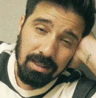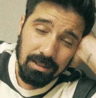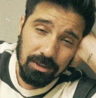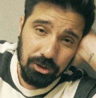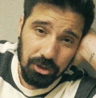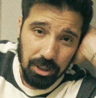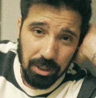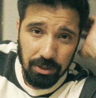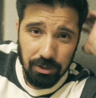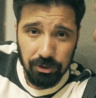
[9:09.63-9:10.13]

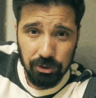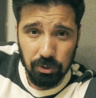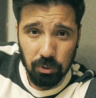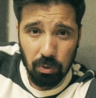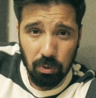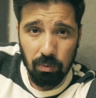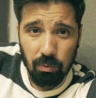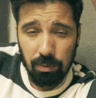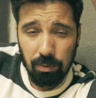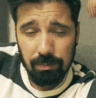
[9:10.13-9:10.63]
share your
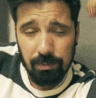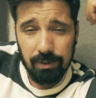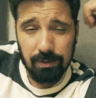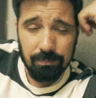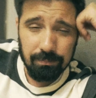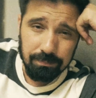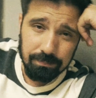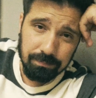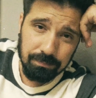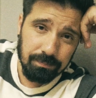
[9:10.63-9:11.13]
story with me.
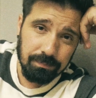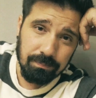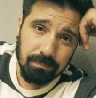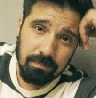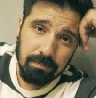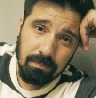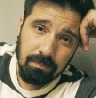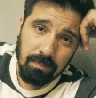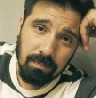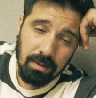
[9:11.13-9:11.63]

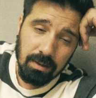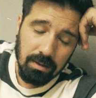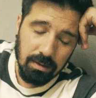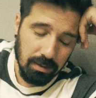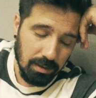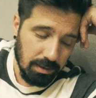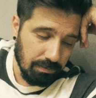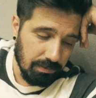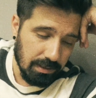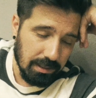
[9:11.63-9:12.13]

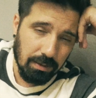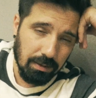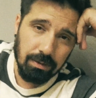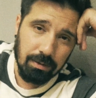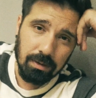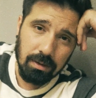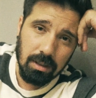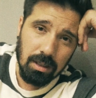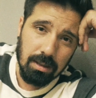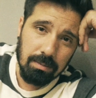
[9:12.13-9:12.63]
Leave it down in
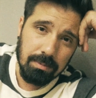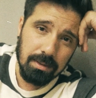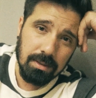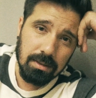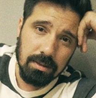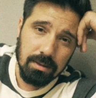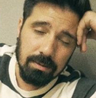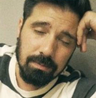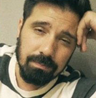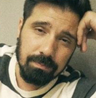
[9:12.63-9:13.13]
the
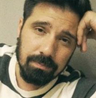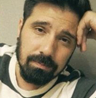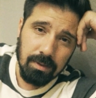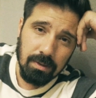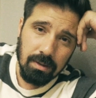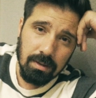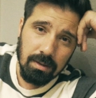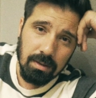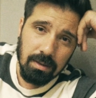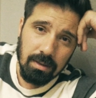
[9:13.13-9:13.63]
comments.
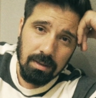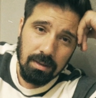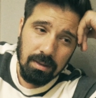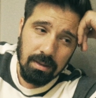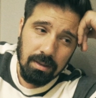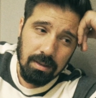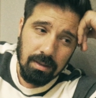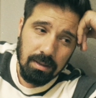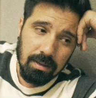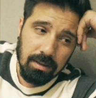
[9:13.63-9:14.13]

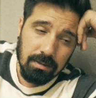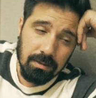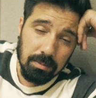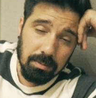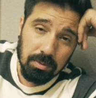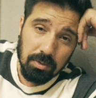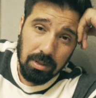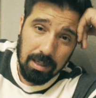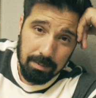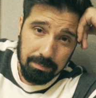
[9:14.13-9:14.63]

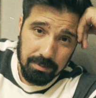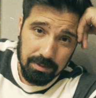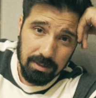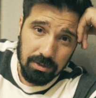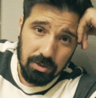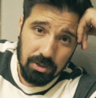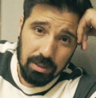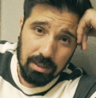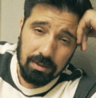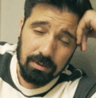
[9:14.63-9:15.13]
Subscribe to the
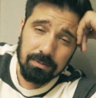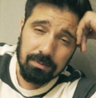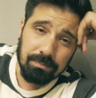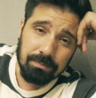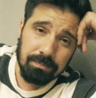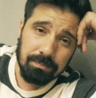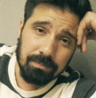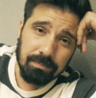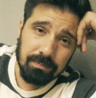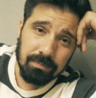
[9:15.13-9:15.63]
channel.
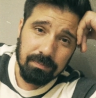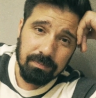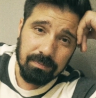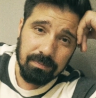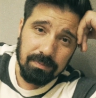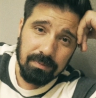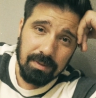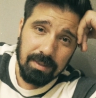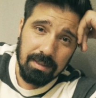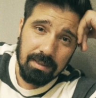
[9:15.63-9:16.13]

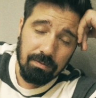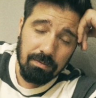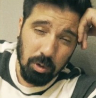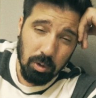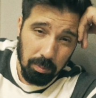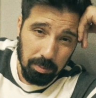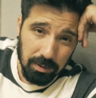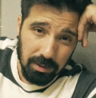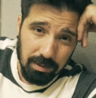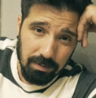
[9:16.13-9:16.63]
And if you
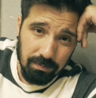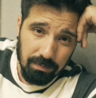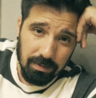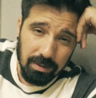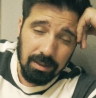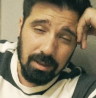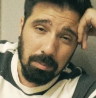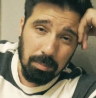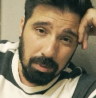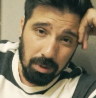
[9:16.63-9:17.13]
believe
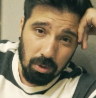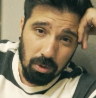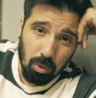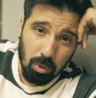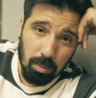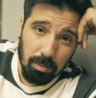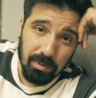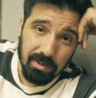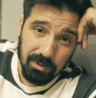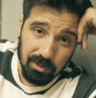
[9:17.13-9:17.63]
that the
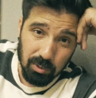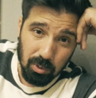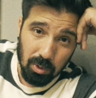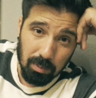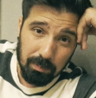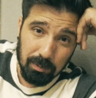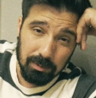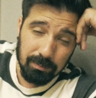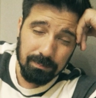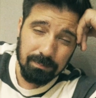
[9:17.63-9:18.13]
paranormal is
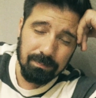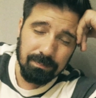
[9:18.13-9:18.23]
normal,